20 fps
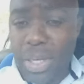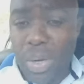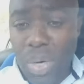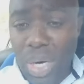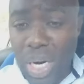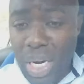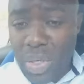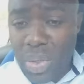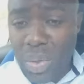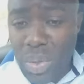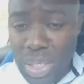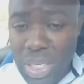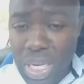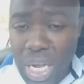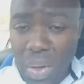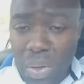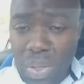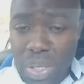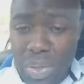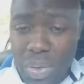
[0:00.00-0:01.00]
I would like to see
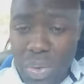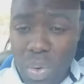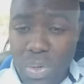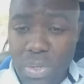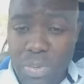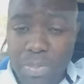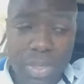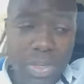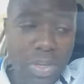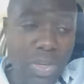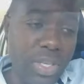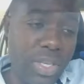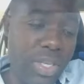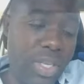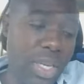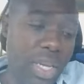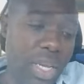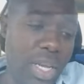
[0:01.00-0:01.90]
how that goes, because